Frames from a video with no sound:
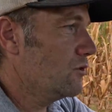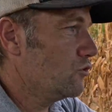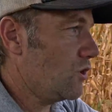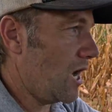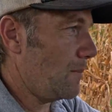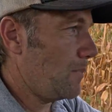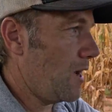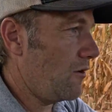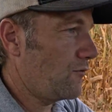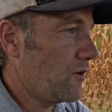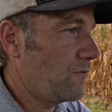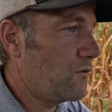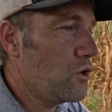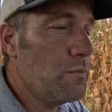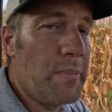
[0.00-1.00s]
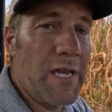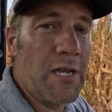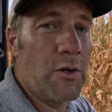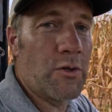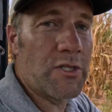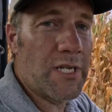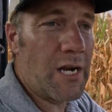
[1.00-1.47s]
Drop off a few
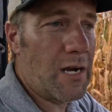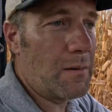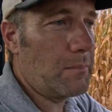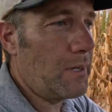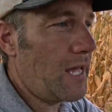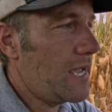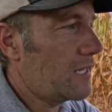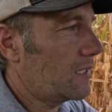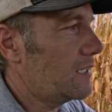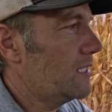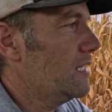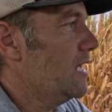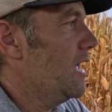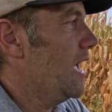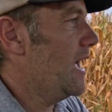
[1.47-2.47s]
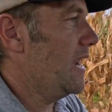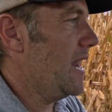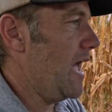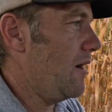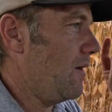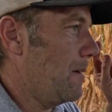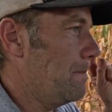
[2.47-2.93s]
bills there in Blakely, and
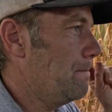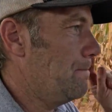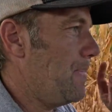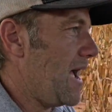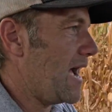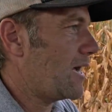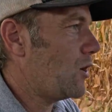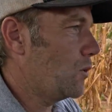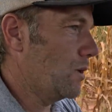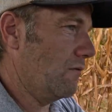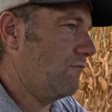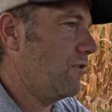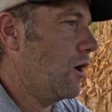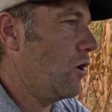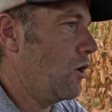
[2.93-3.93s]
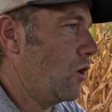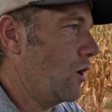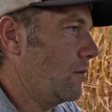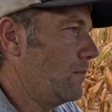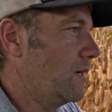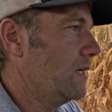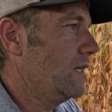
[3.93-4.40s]
now I'm back on the
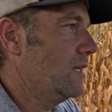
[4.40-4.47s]
farm